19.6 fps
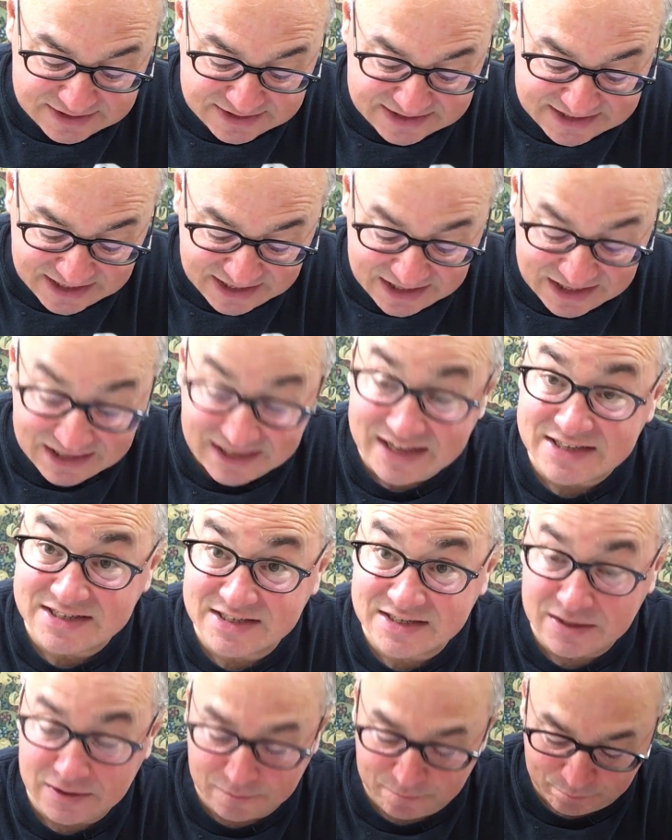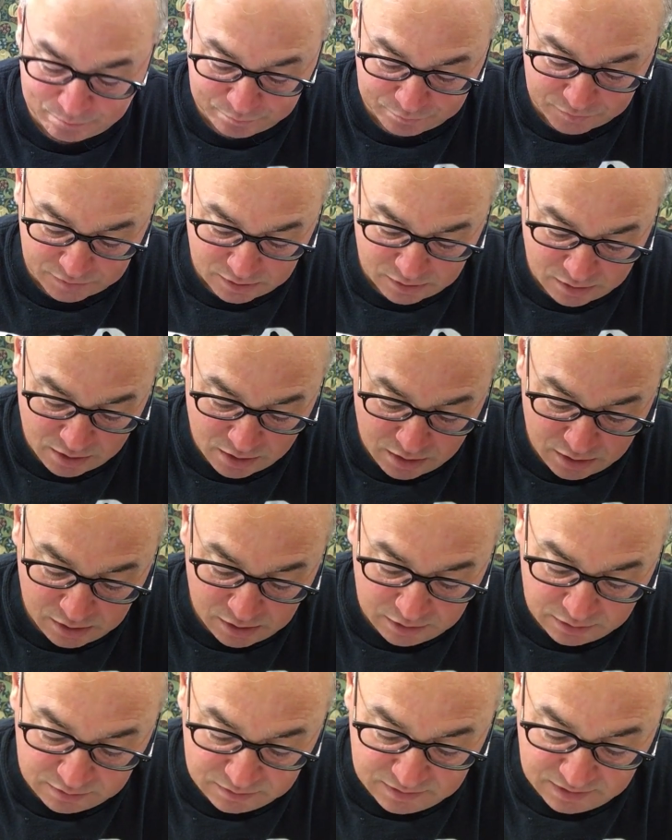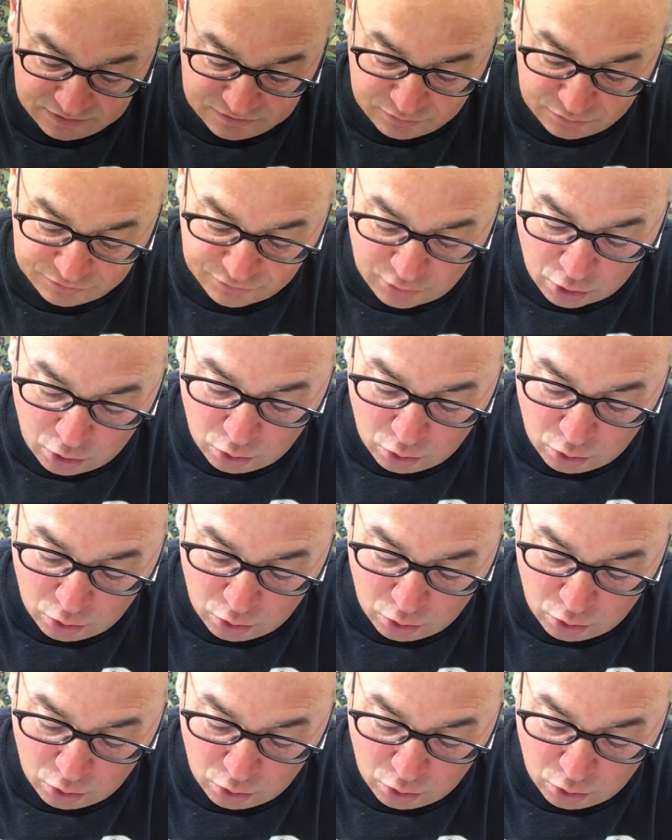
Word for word: did listen. This was